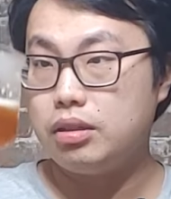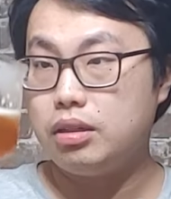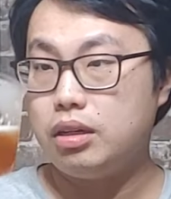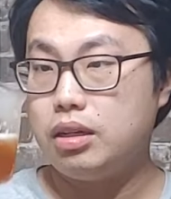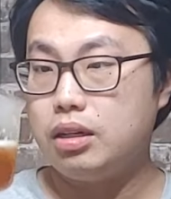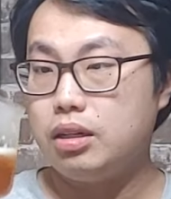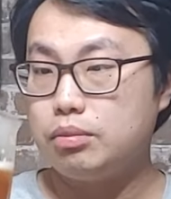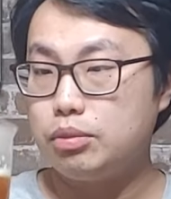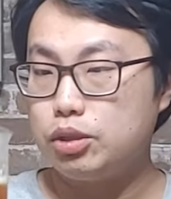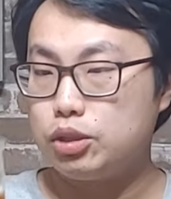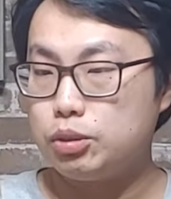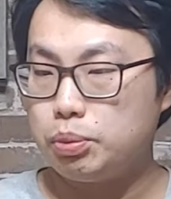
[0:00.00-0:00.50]

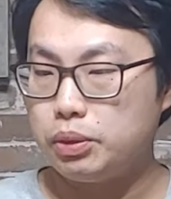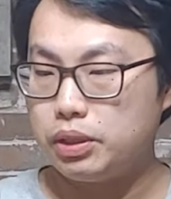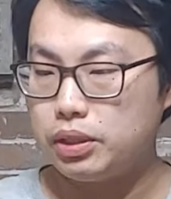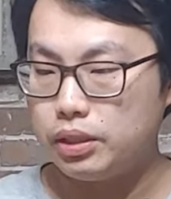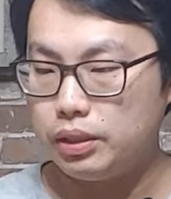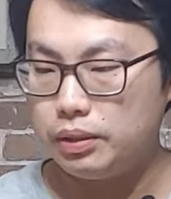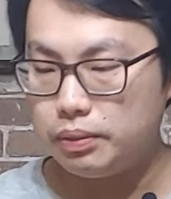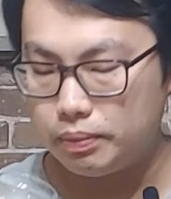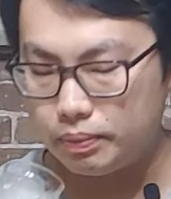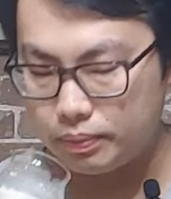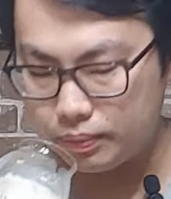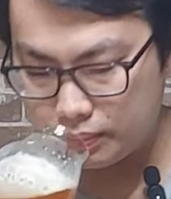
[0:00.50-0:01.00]
Um, it's pretty
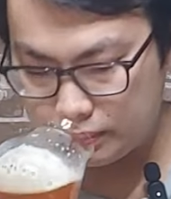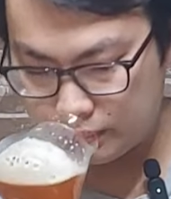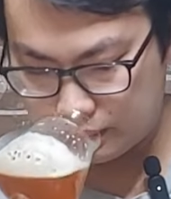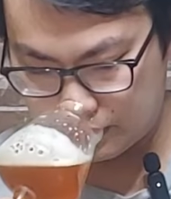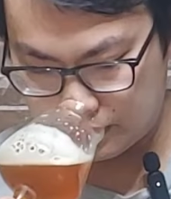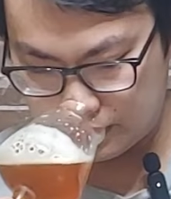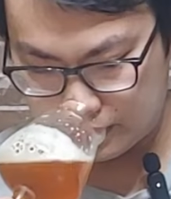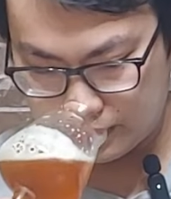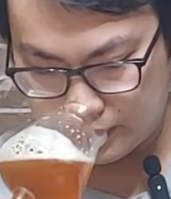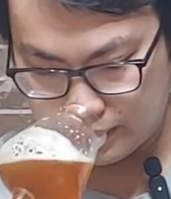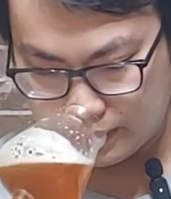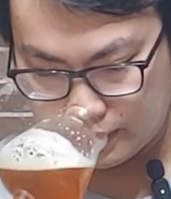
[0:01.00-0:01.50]
good.
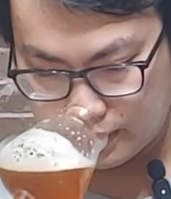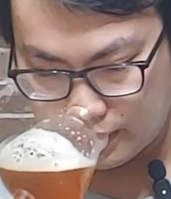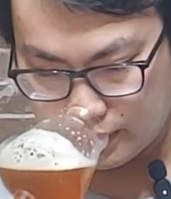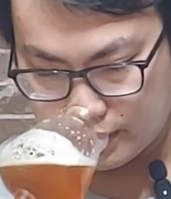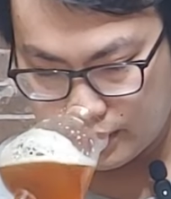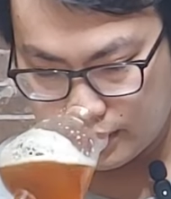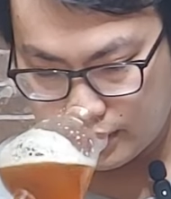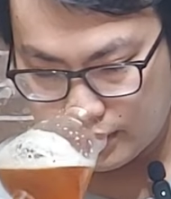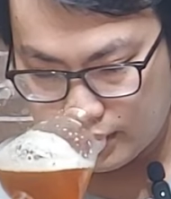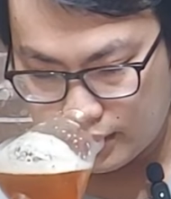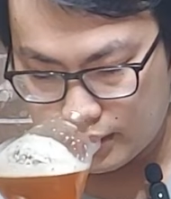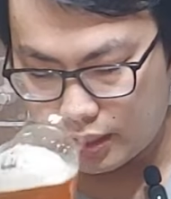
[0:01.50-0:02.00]

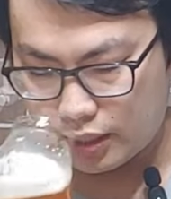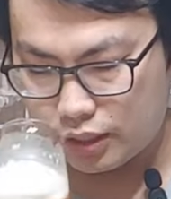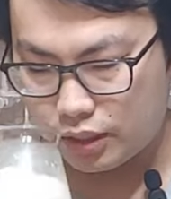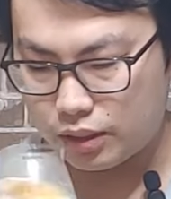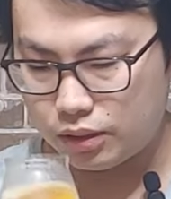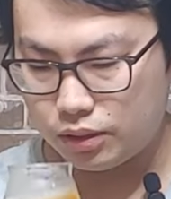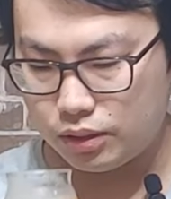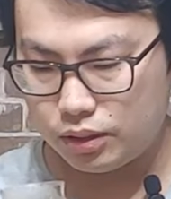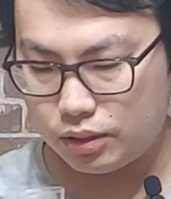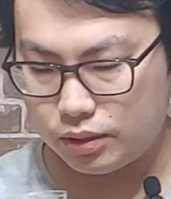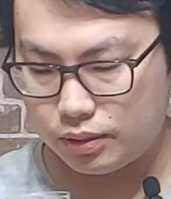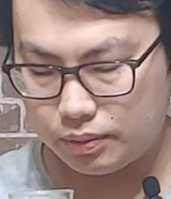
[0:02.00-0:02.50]
On the
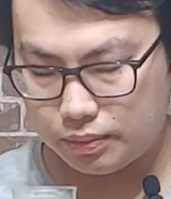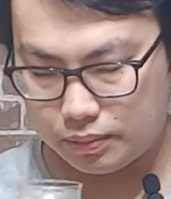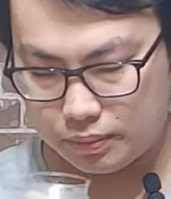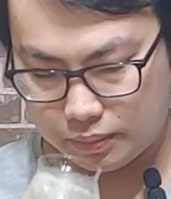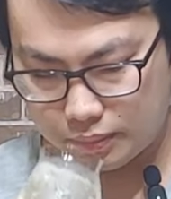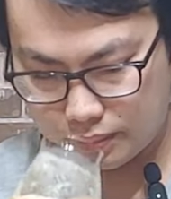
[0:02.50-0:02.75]
nose,